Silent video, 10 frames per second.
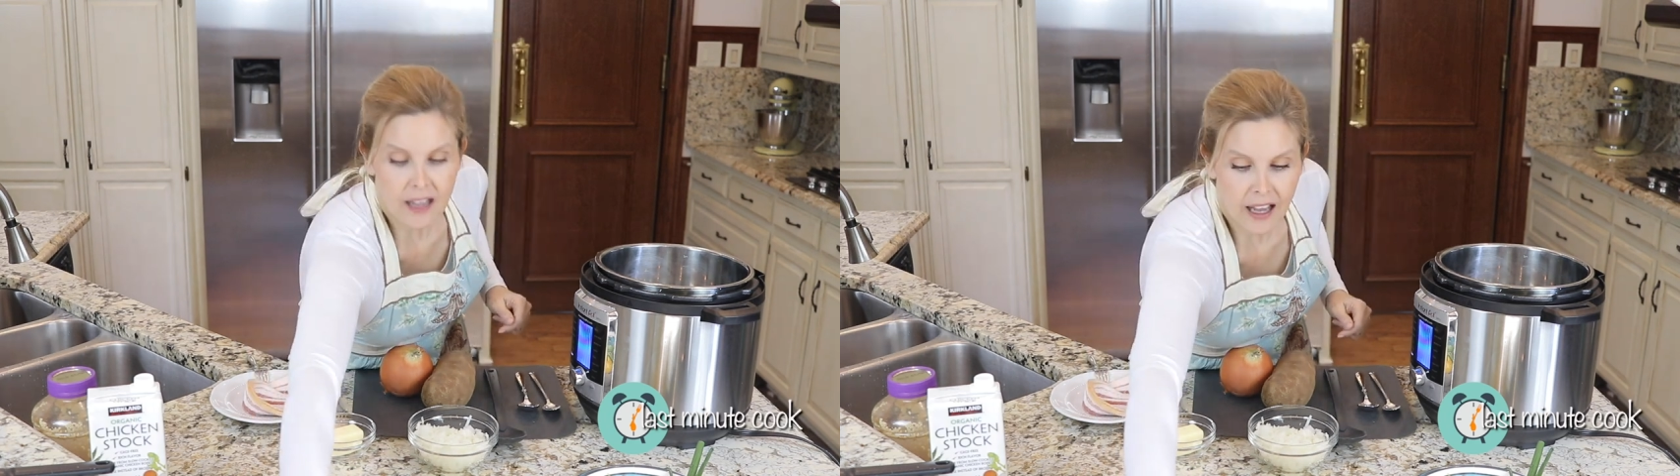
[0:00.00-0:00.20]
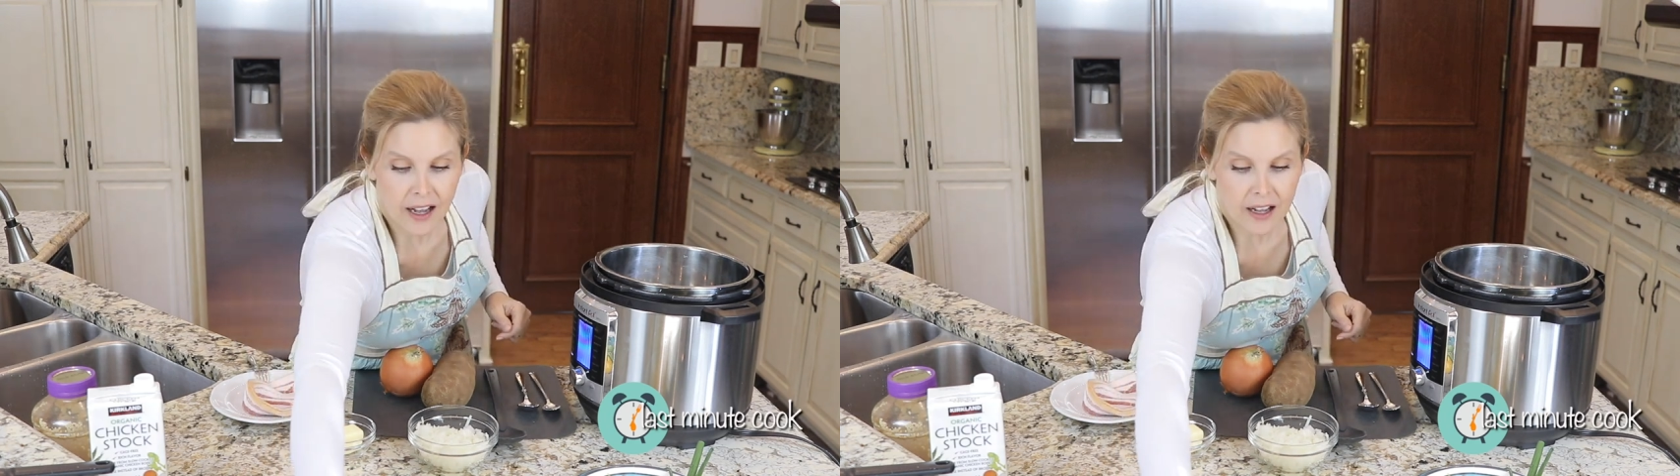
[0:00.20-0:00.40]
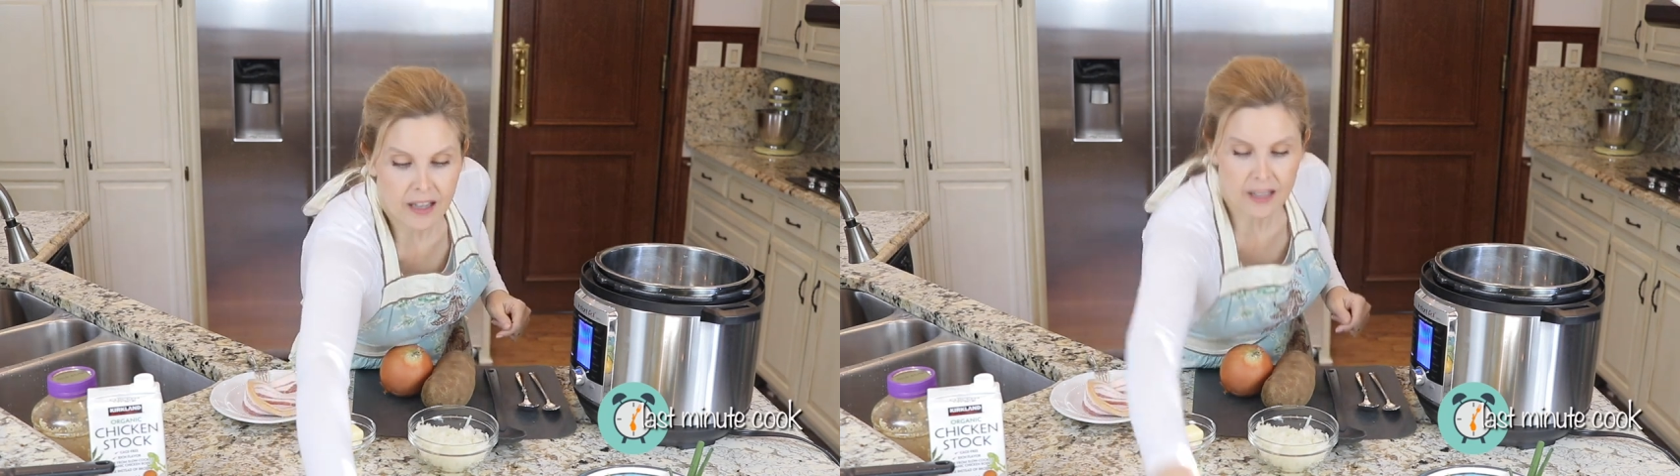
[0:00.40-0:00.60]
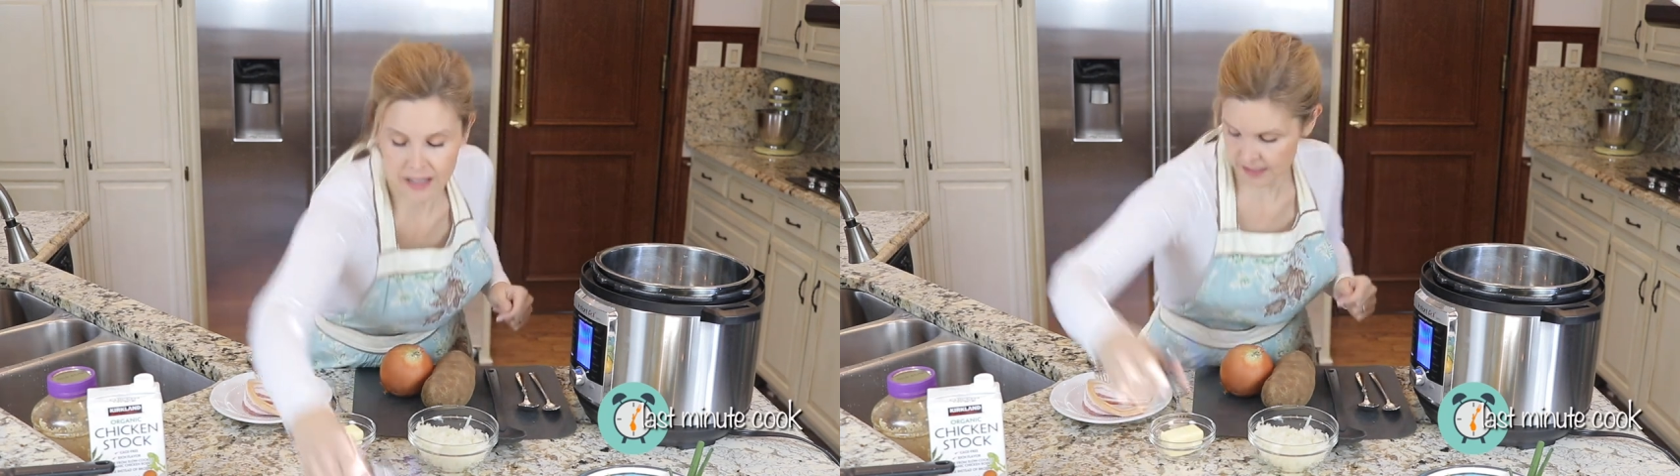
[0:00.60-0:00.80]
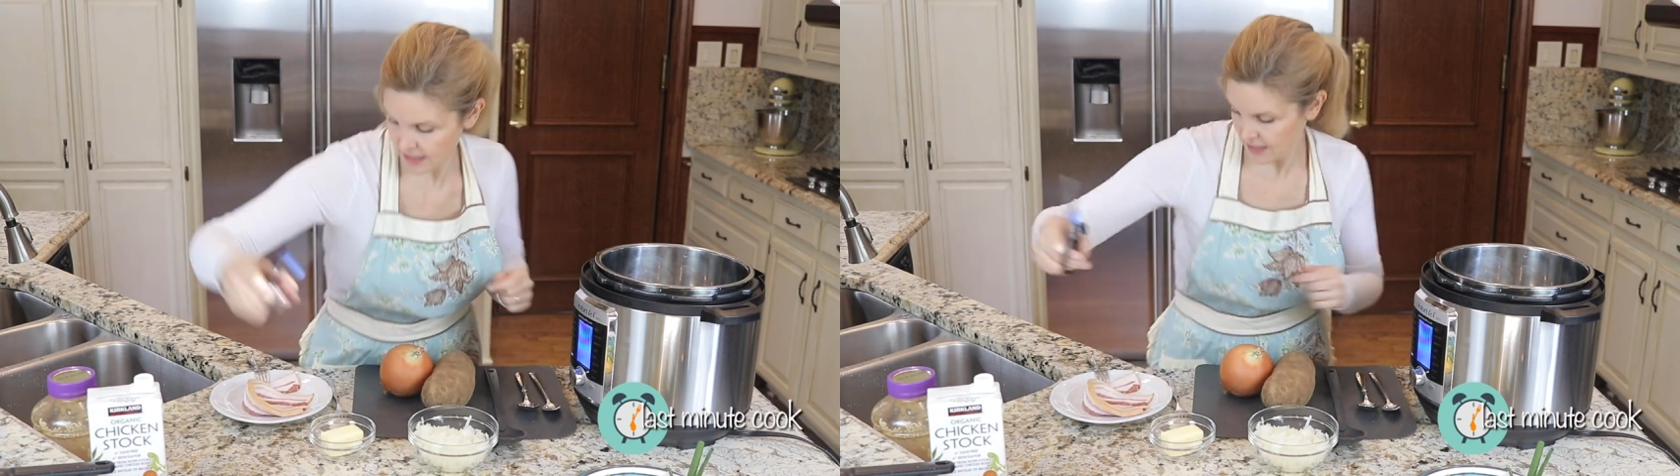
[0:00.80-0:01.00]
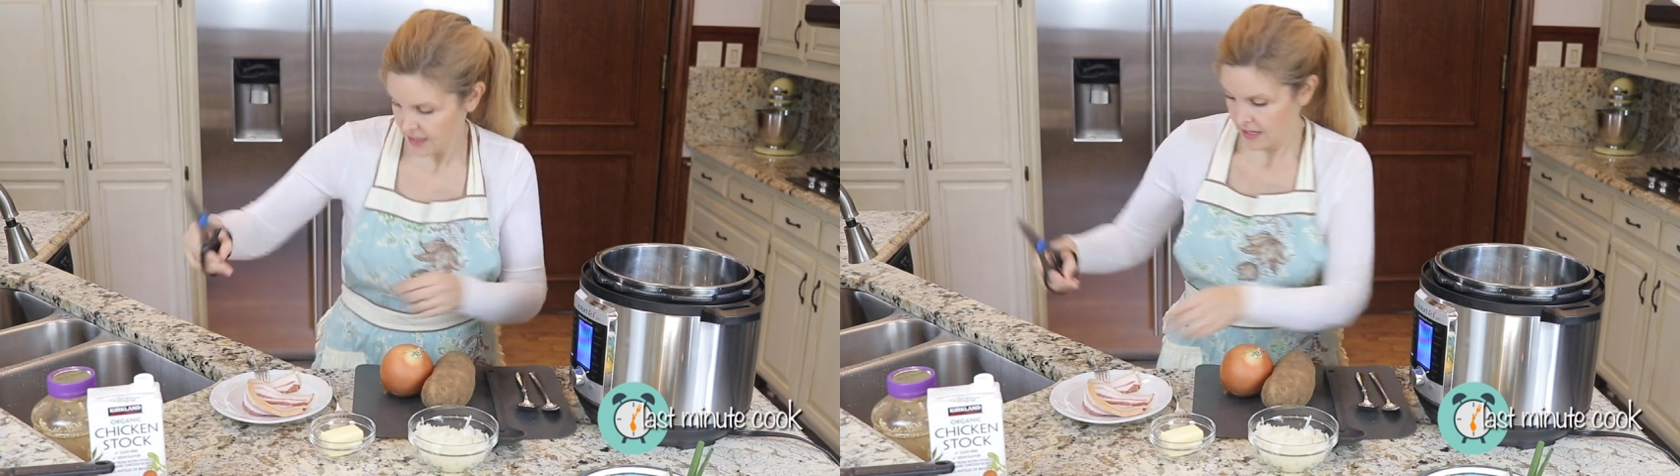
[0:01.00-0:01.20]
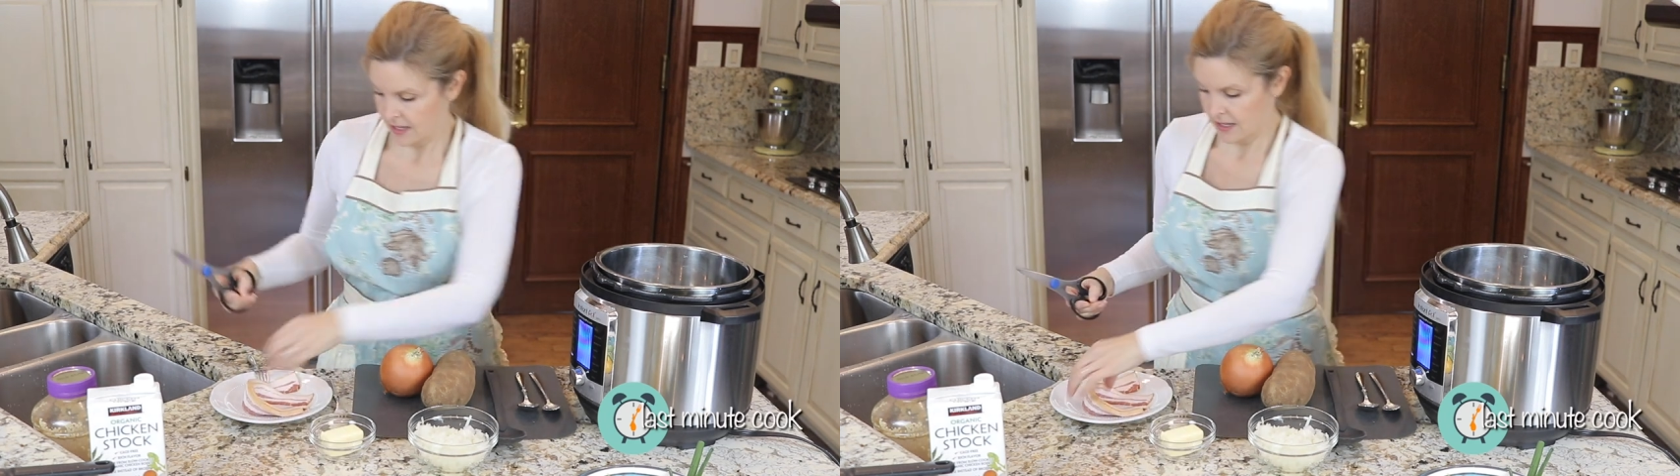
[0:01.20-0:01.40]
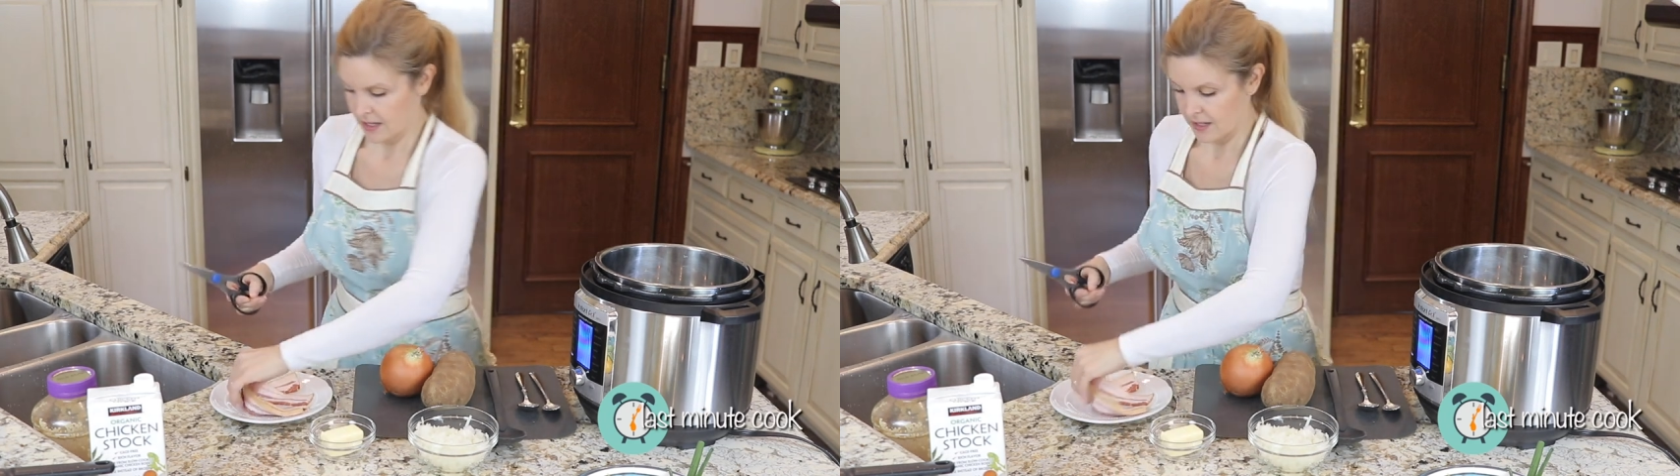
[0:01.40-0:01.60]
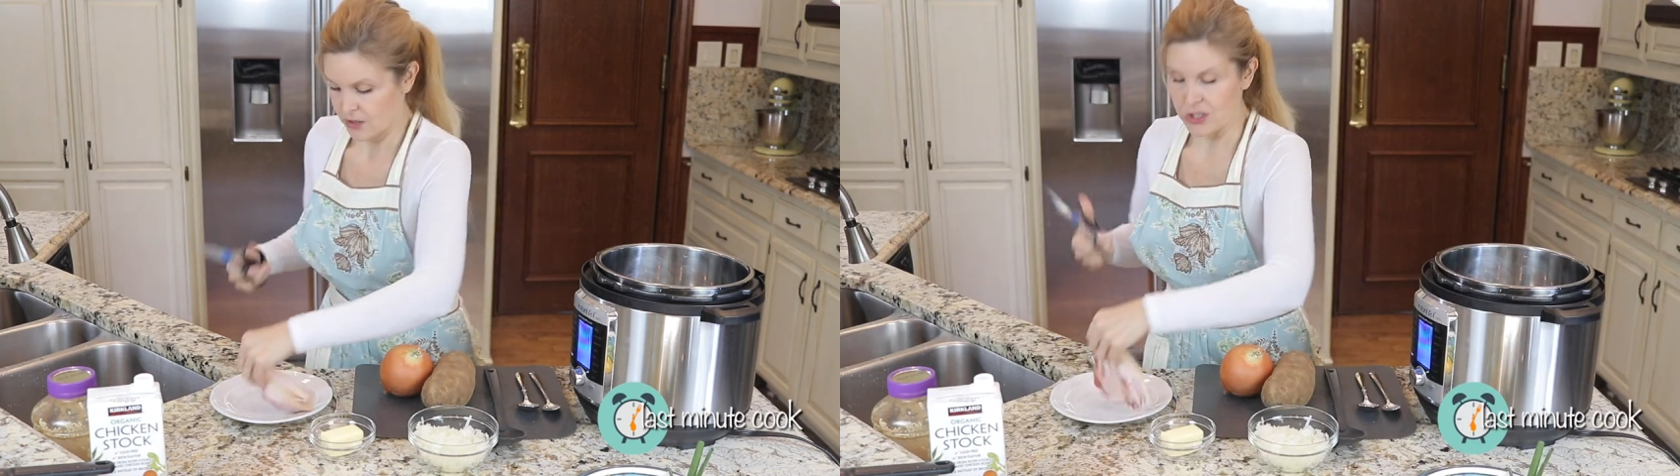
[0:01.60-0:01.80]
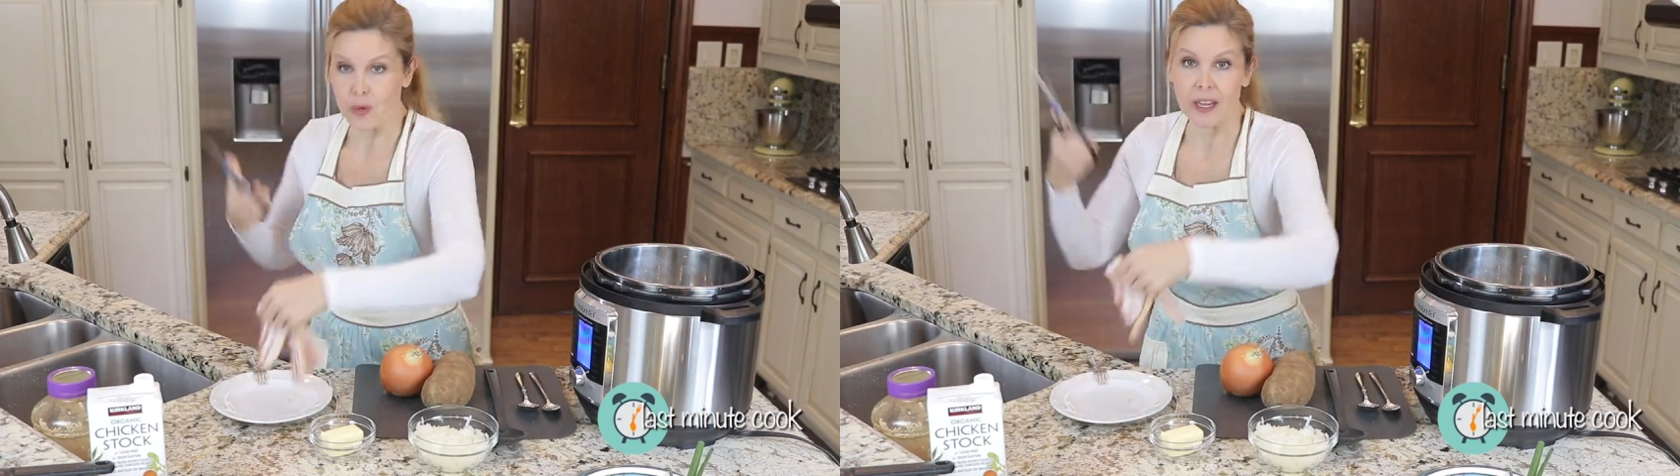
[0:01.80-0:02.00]
uh,
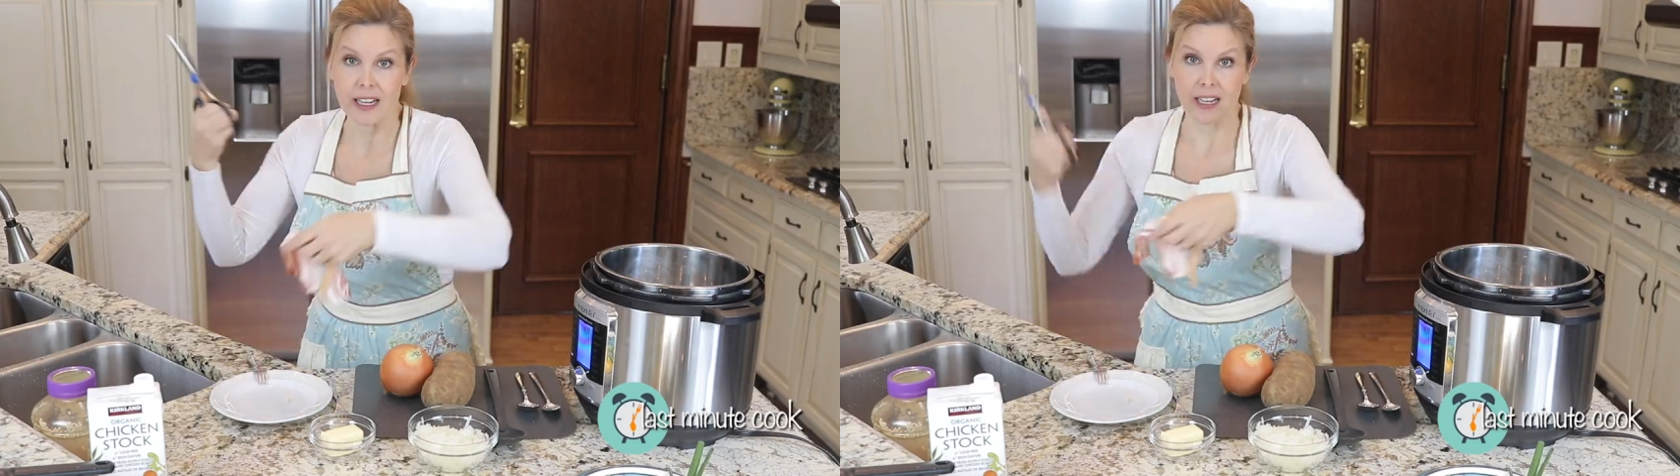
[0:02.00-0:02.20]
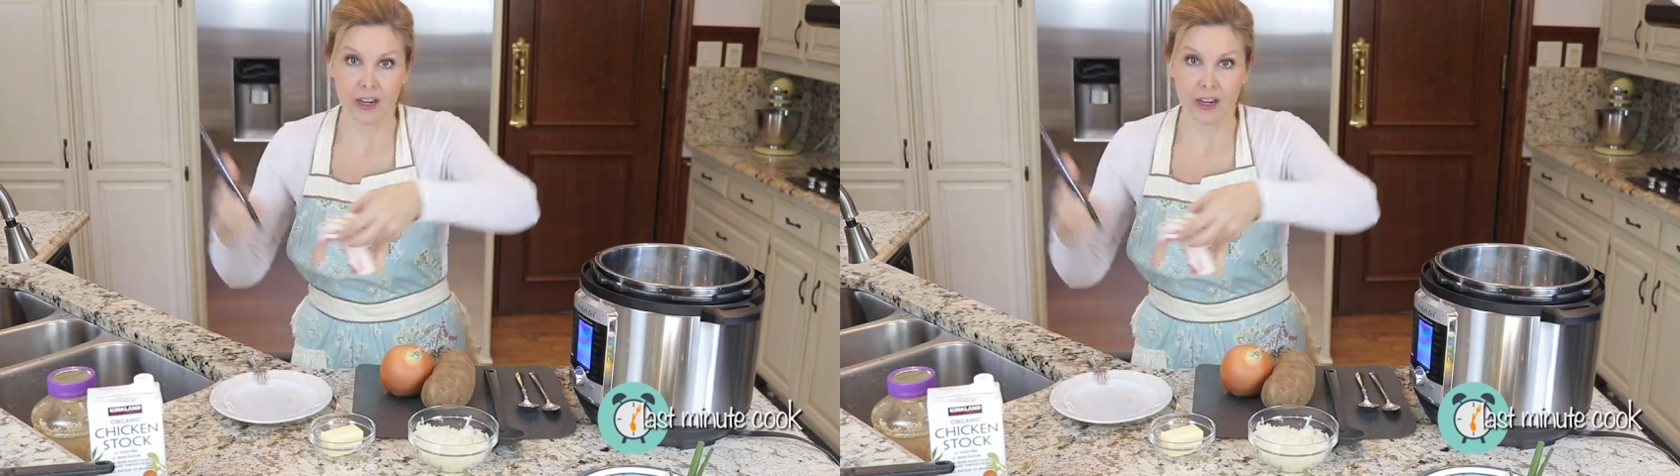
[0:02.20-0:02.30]
just go ahead and